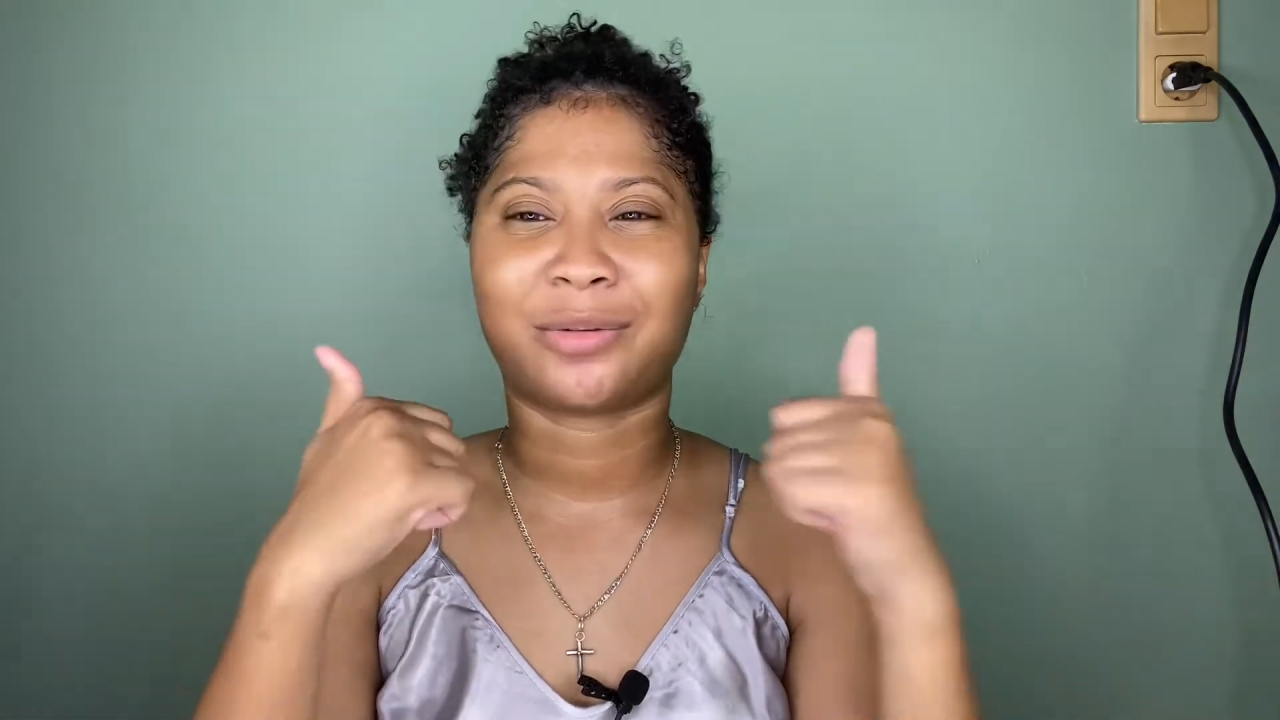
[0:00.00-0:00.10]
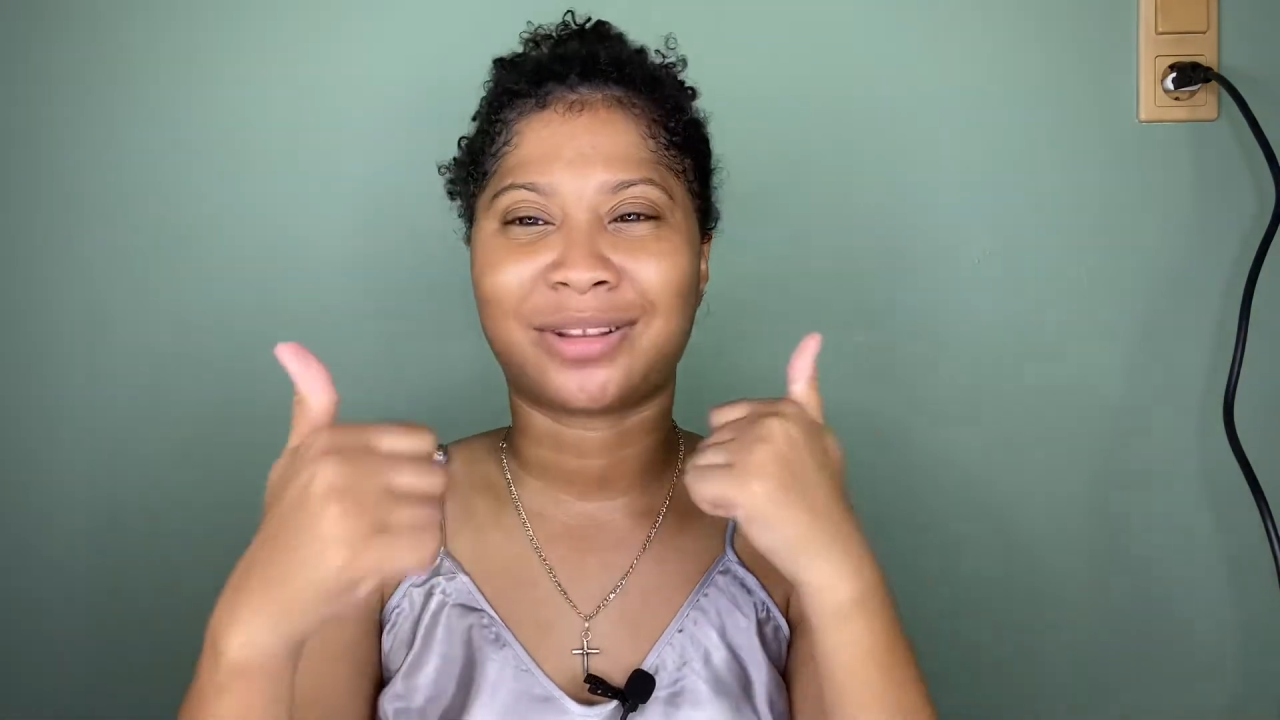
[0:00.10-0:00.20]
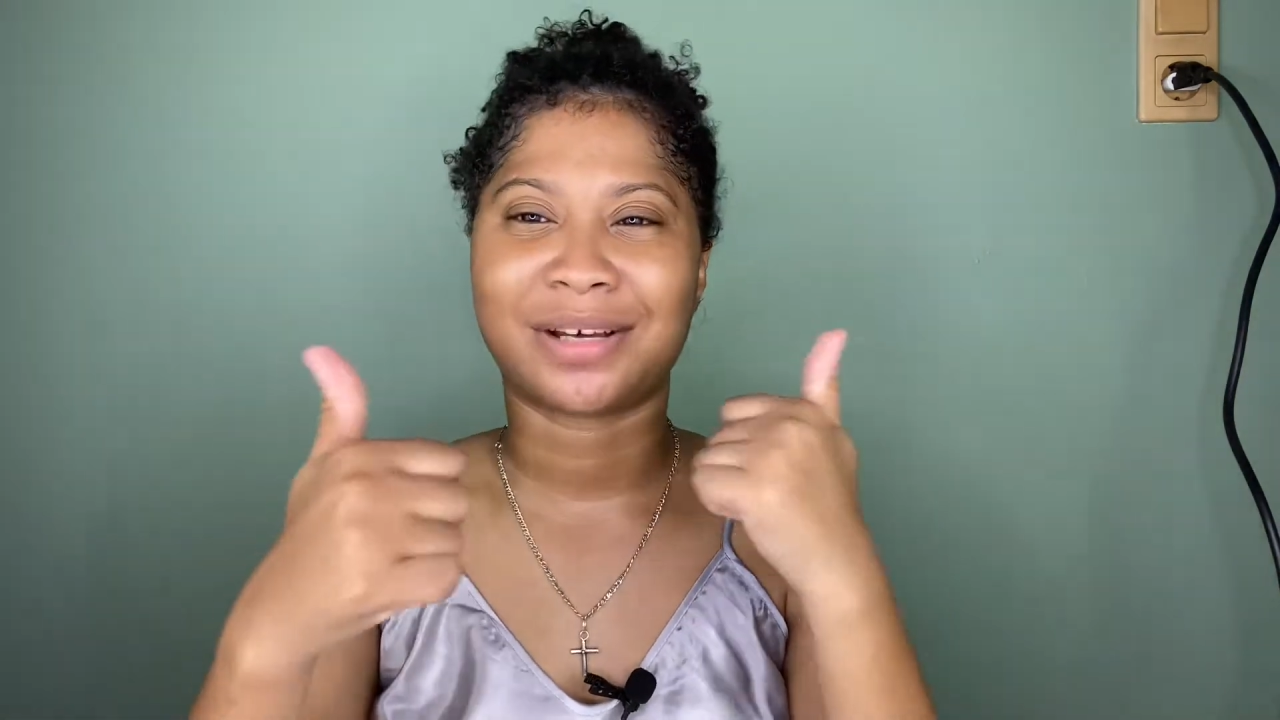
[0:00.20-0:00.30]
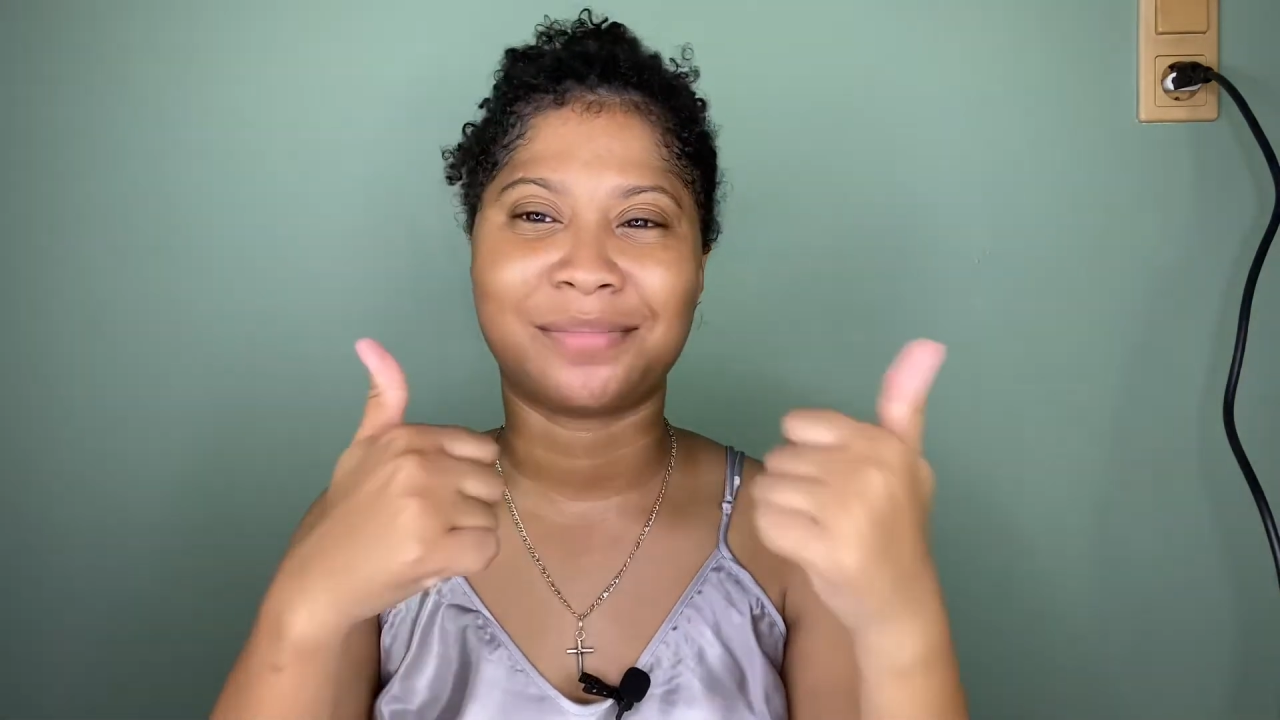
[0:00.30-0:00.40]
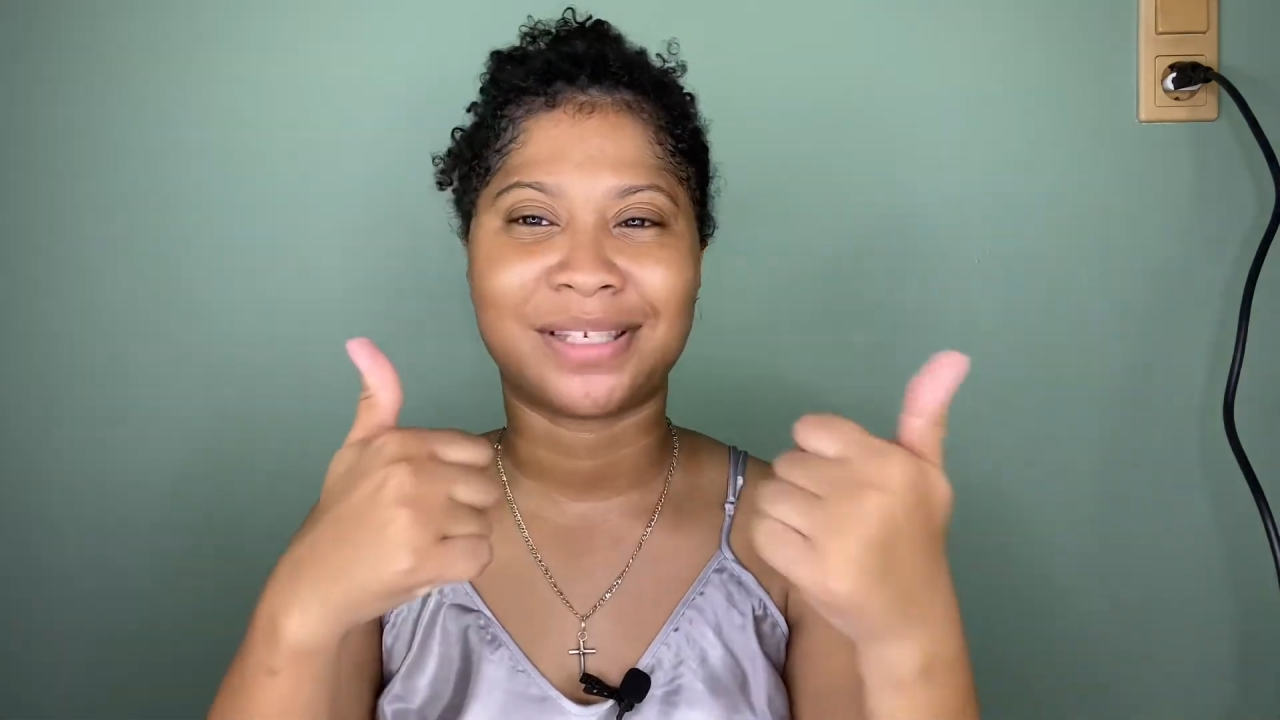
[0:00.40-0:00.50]
a
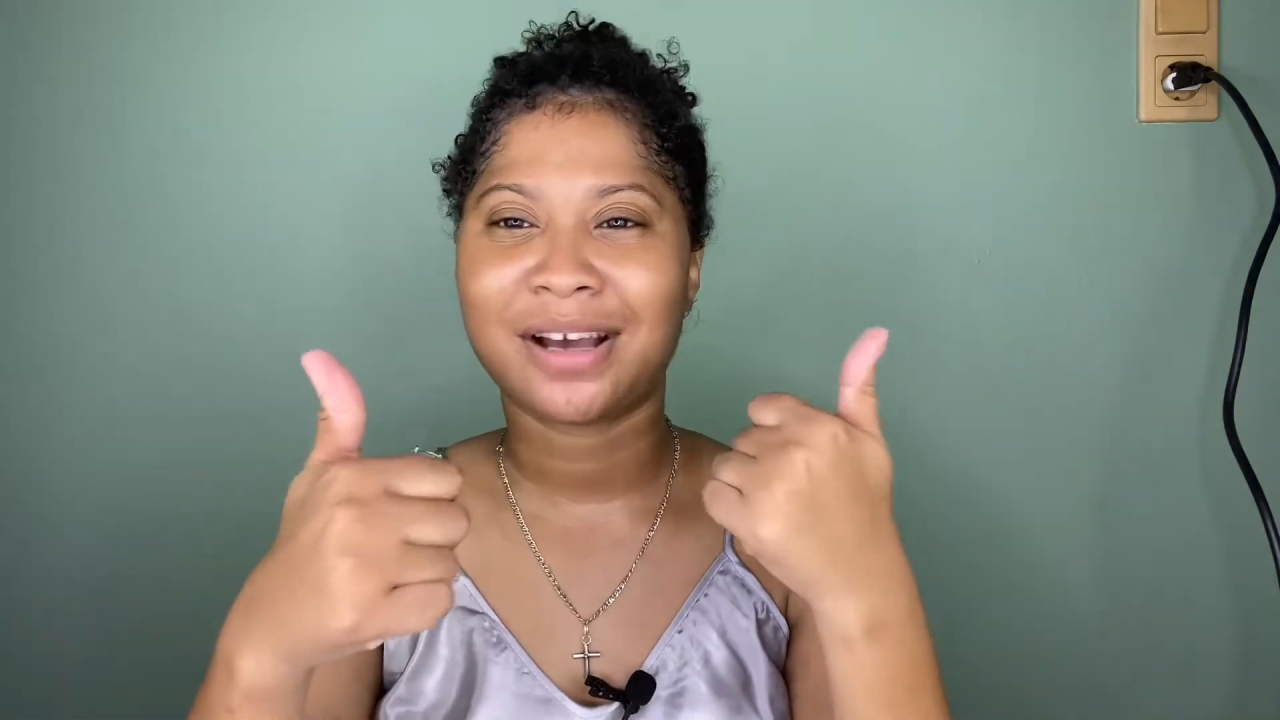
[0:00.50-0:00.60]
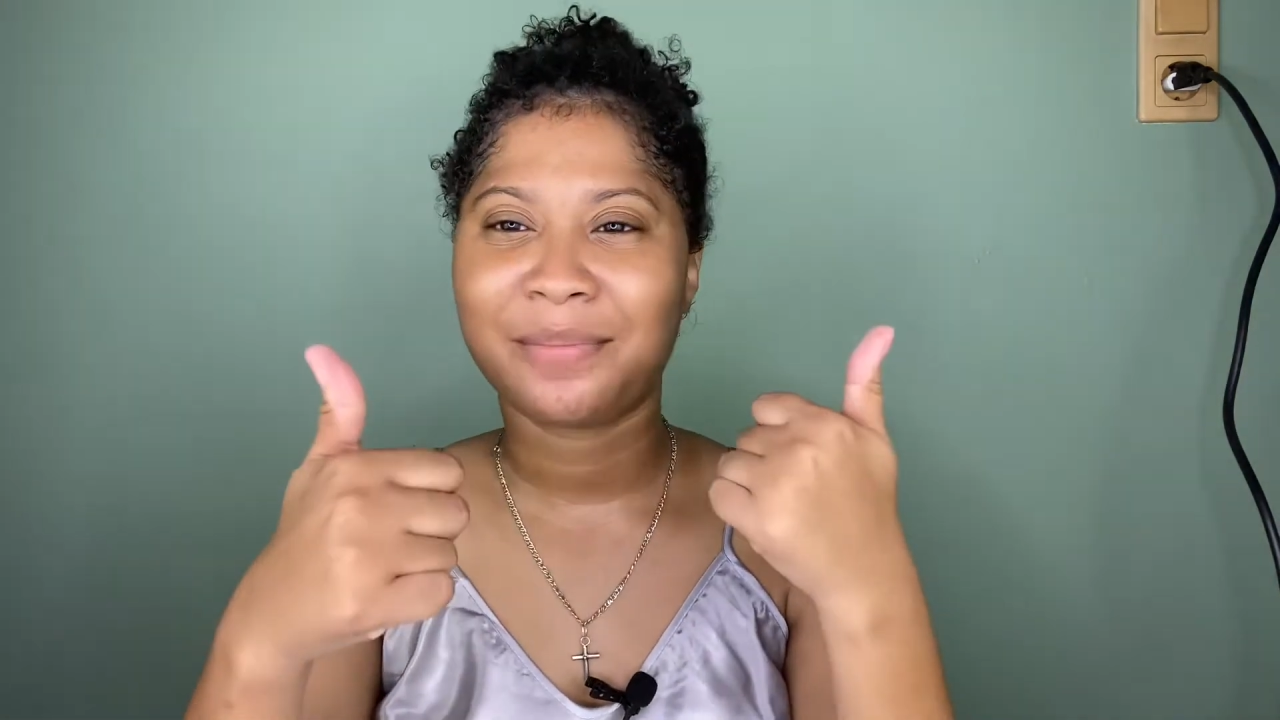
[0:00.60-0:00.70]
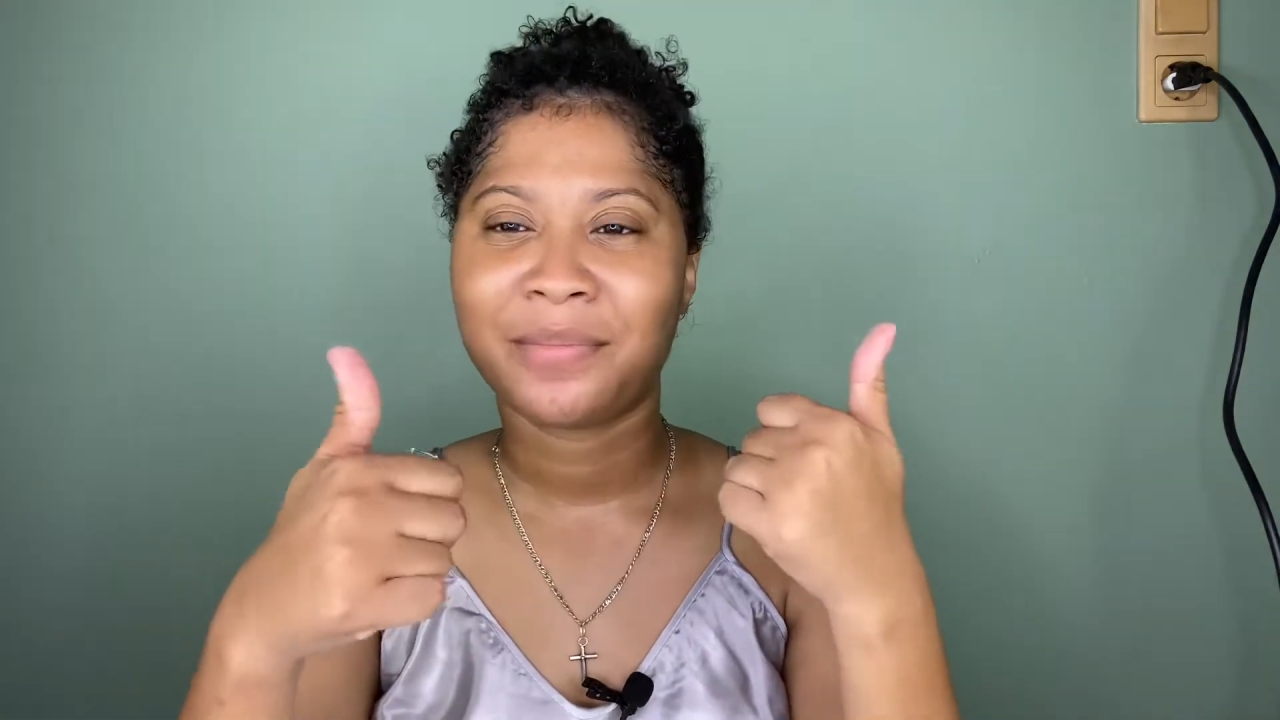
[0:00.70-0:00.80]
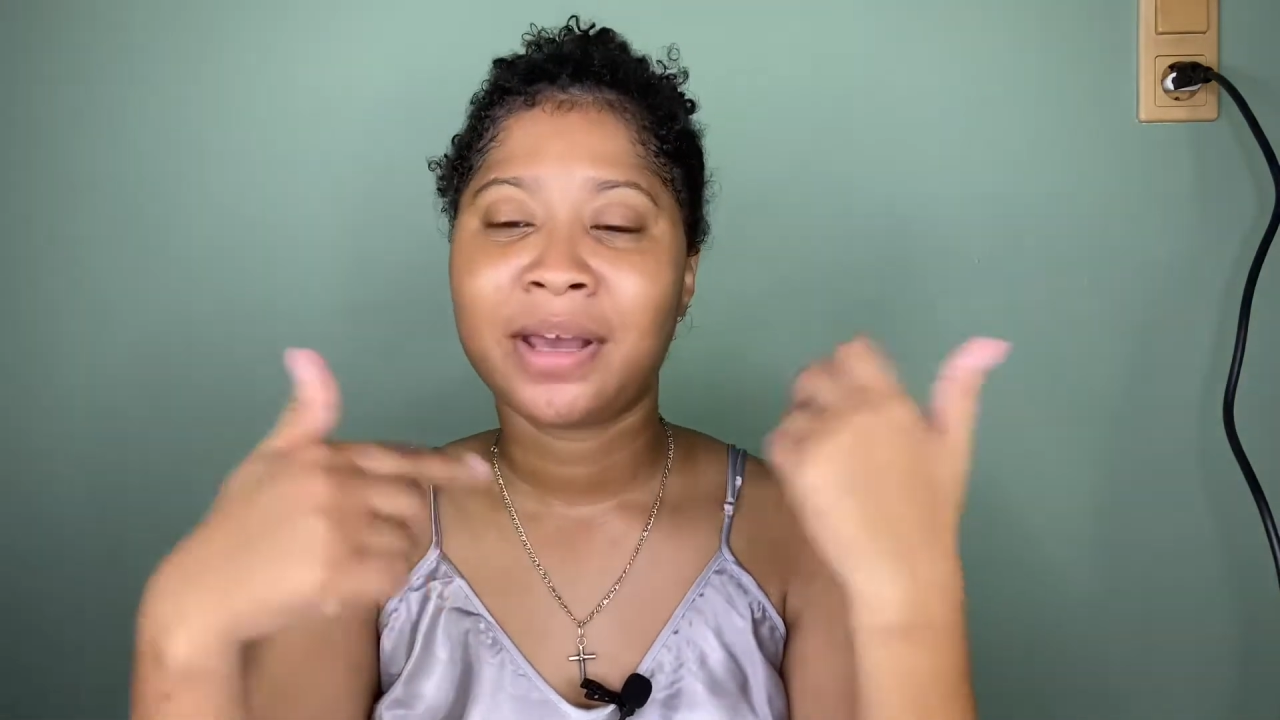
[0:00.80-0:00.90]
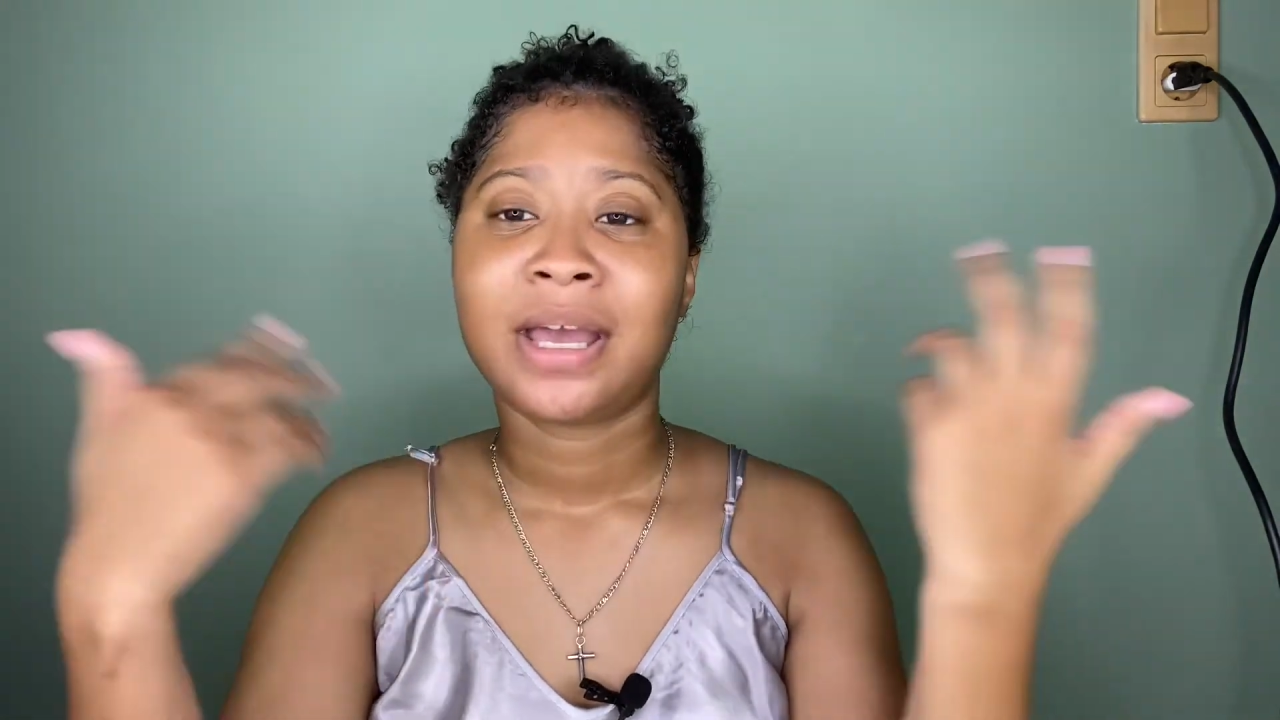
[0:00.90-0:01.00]
thumbs up